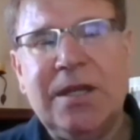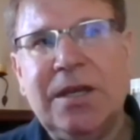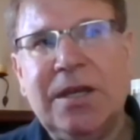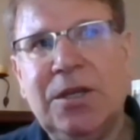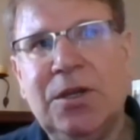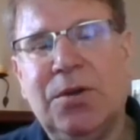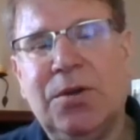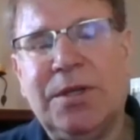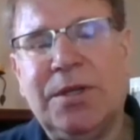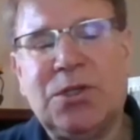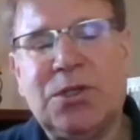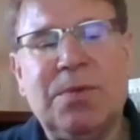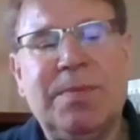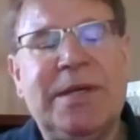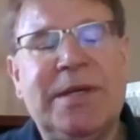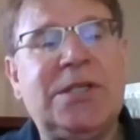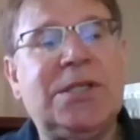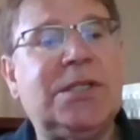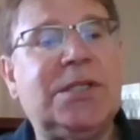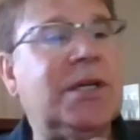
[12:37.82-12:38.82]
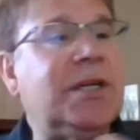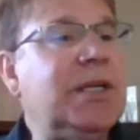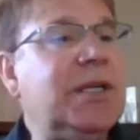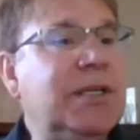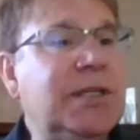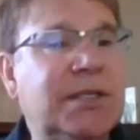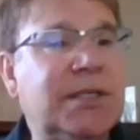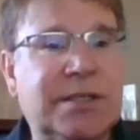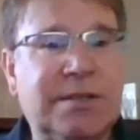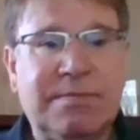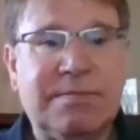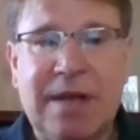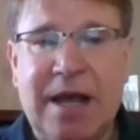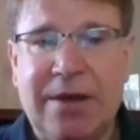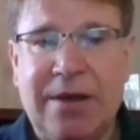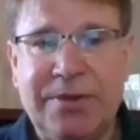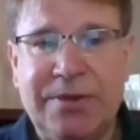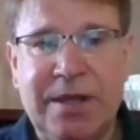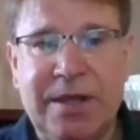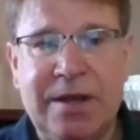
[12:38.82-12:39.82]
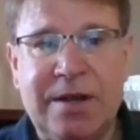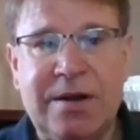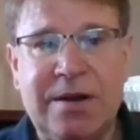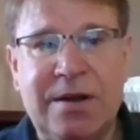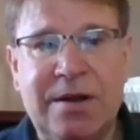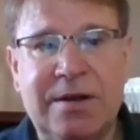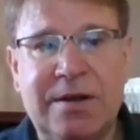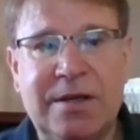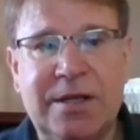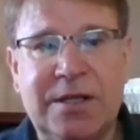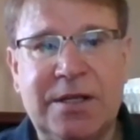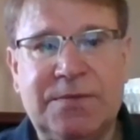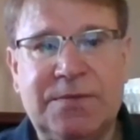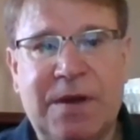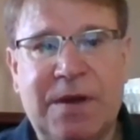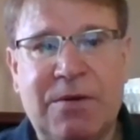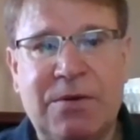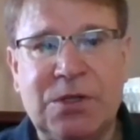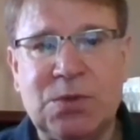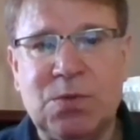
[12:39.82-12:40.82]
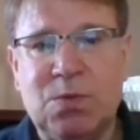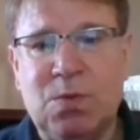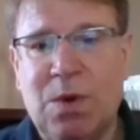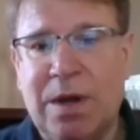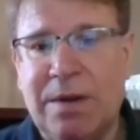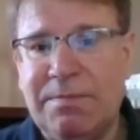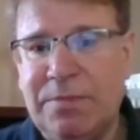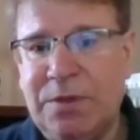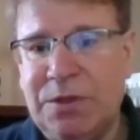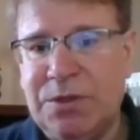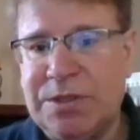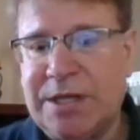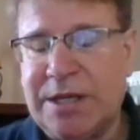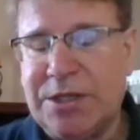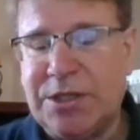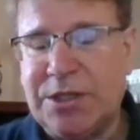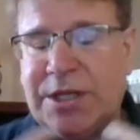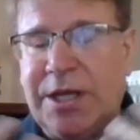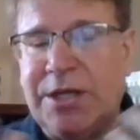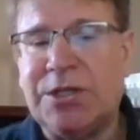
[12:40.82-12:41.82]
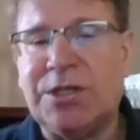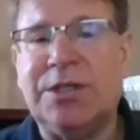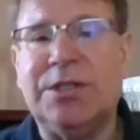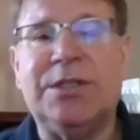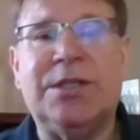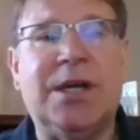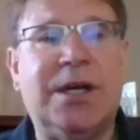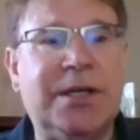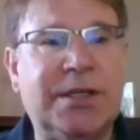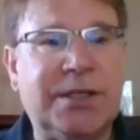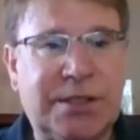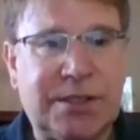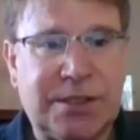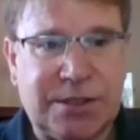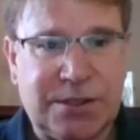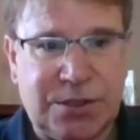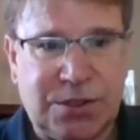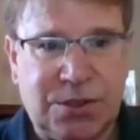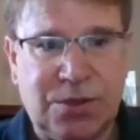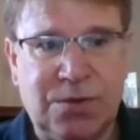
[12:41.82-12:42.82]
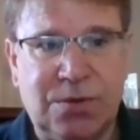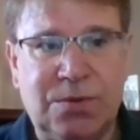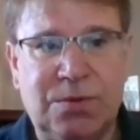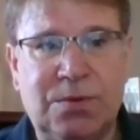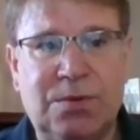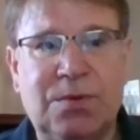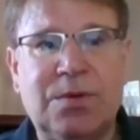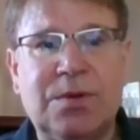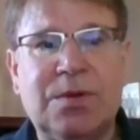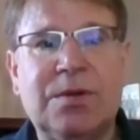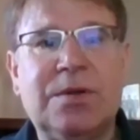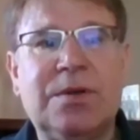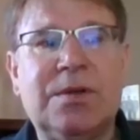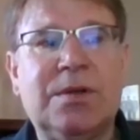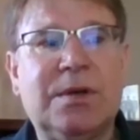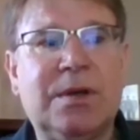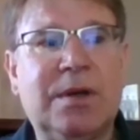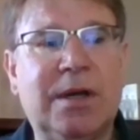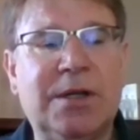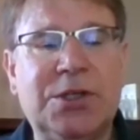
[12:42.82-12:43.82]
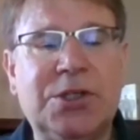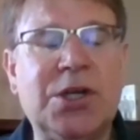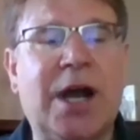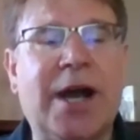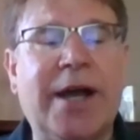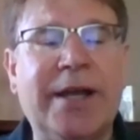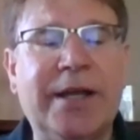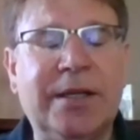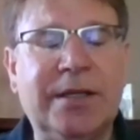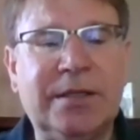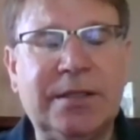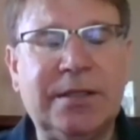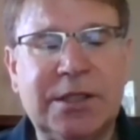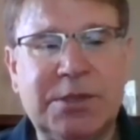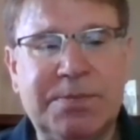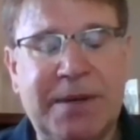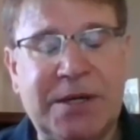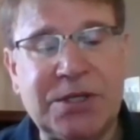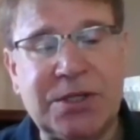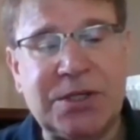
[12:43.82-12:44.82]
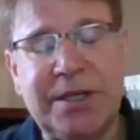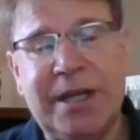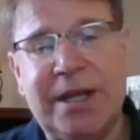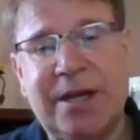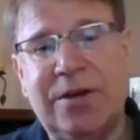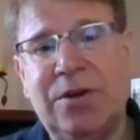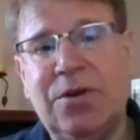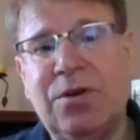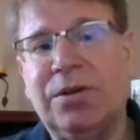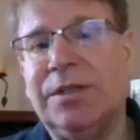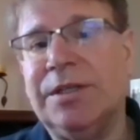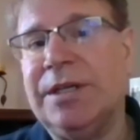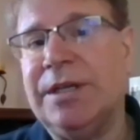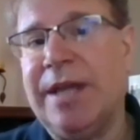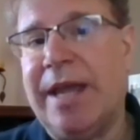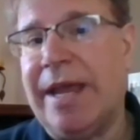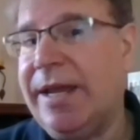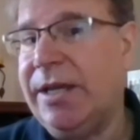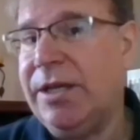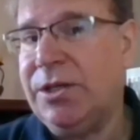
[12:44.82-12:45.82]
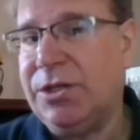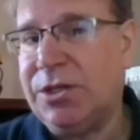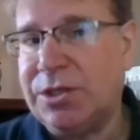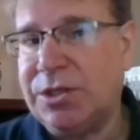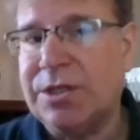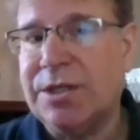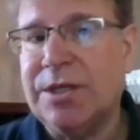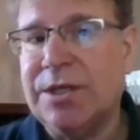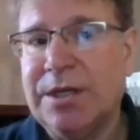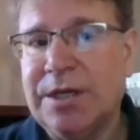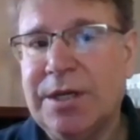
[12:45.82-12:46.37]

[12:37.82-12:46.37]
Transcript: you know, there's so many studies out there as far as what music education does to a child, especially at an early age.